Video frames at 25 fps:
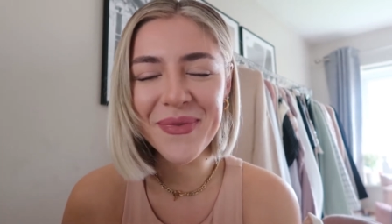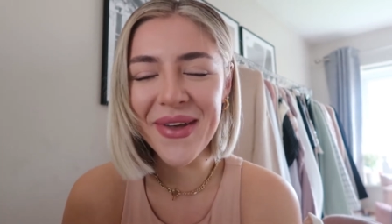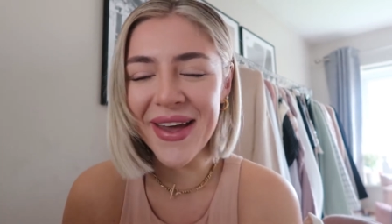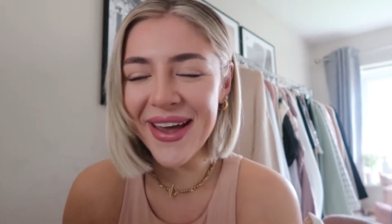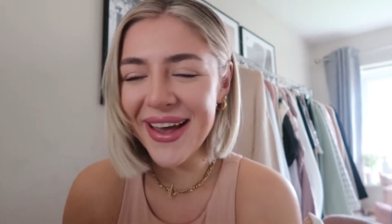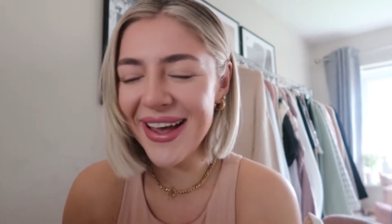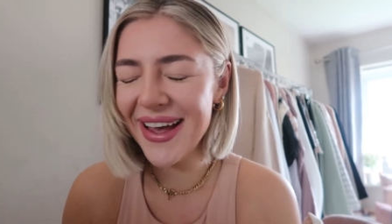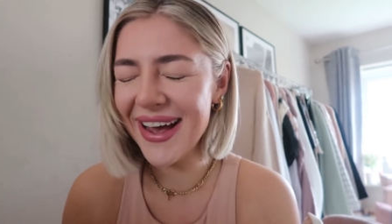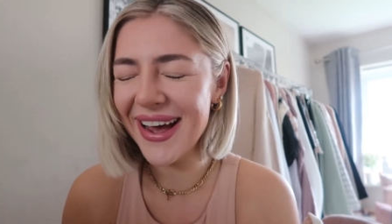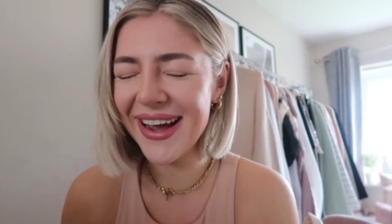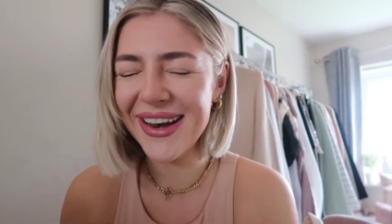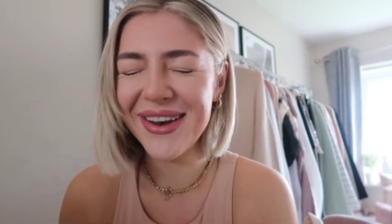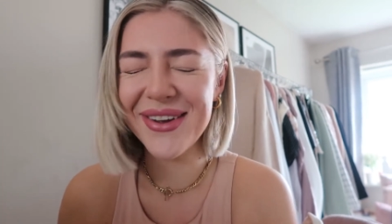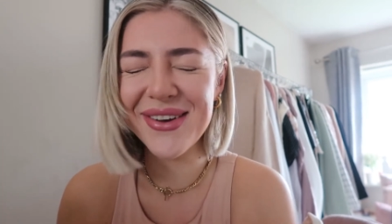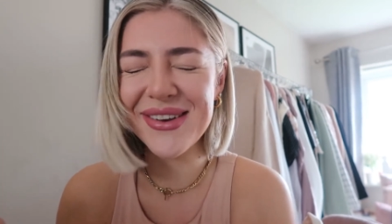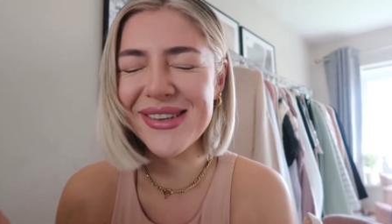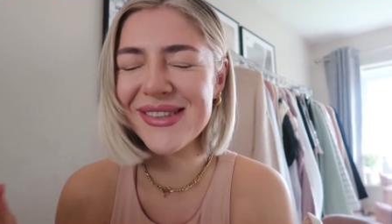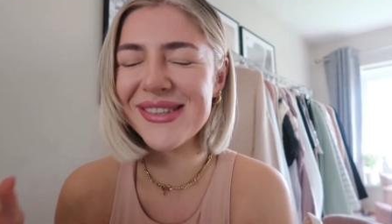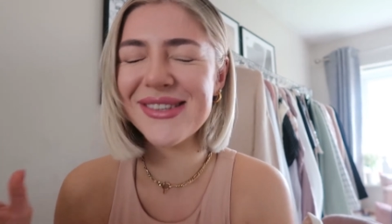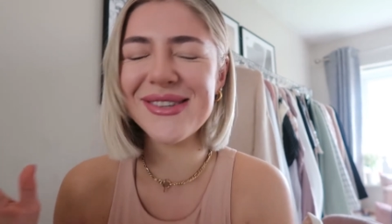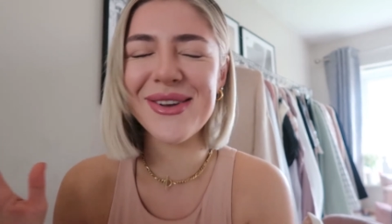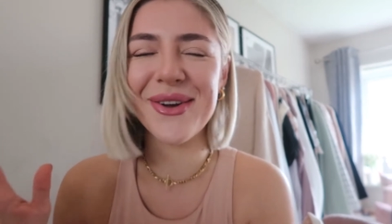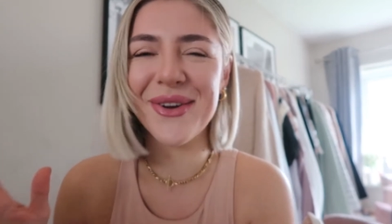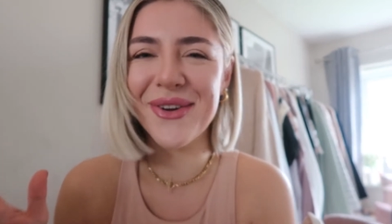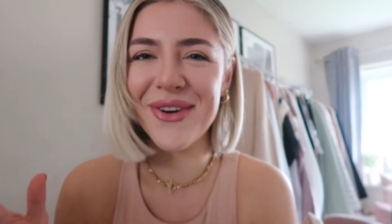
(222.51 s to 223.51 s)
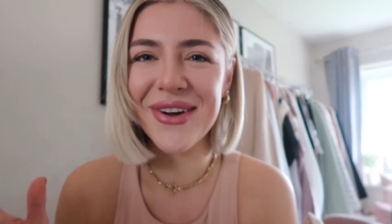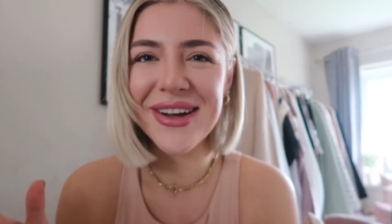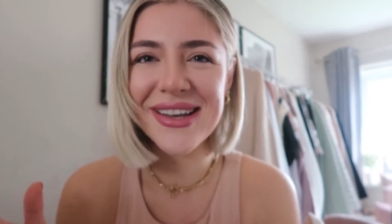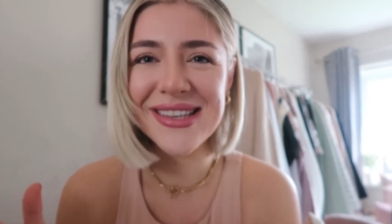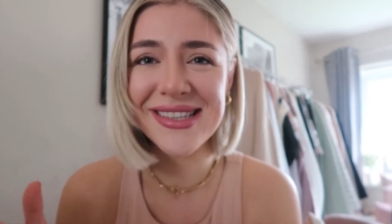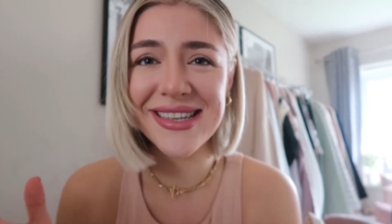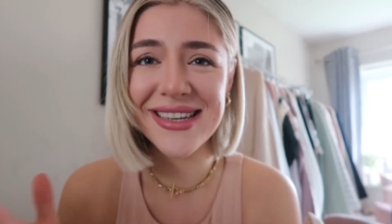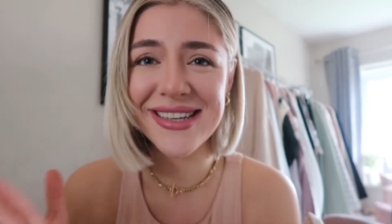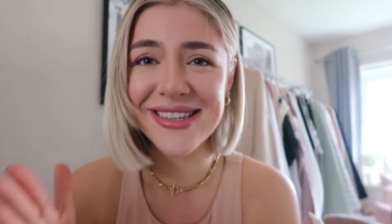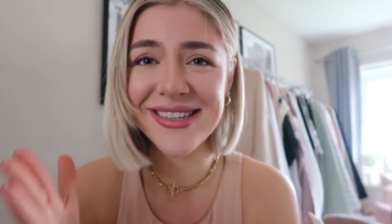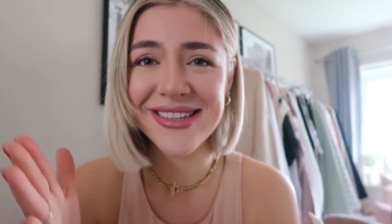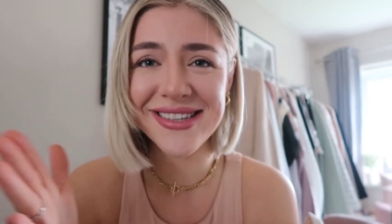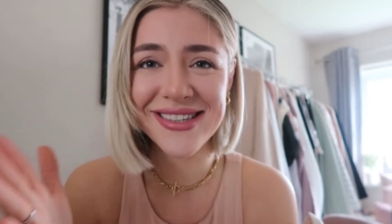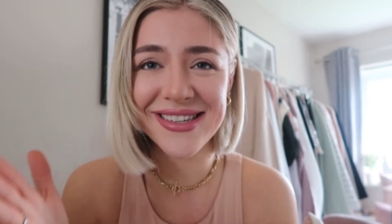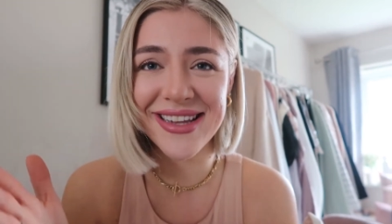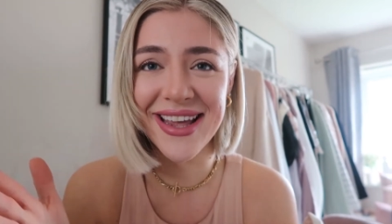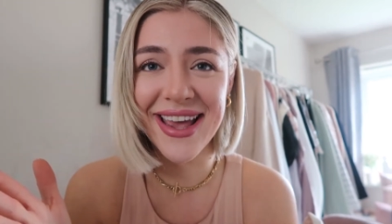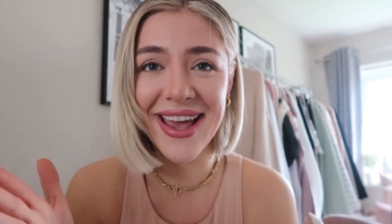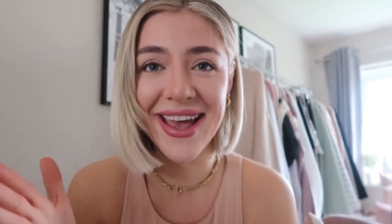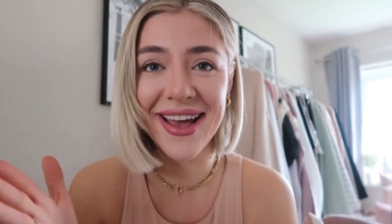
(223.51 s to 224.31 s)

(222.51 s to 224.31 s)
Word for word: I know it's so crazy, it's just a